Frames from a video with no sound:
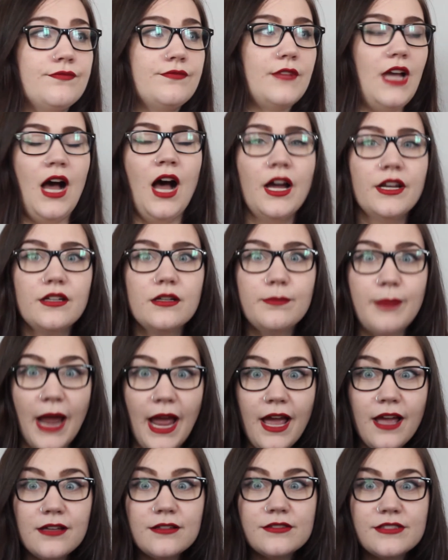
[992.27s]
100
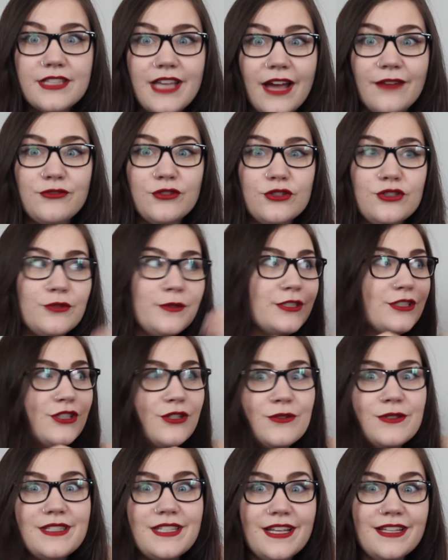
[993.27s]
pounds after doing
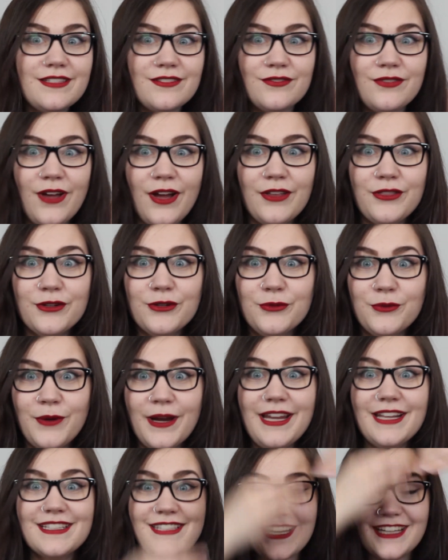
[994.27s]
2 sets of other
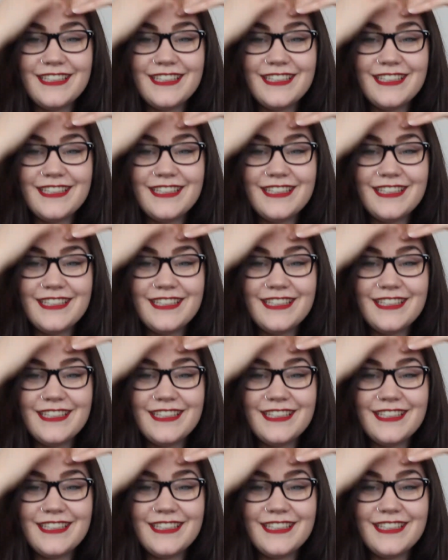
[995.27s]
weights.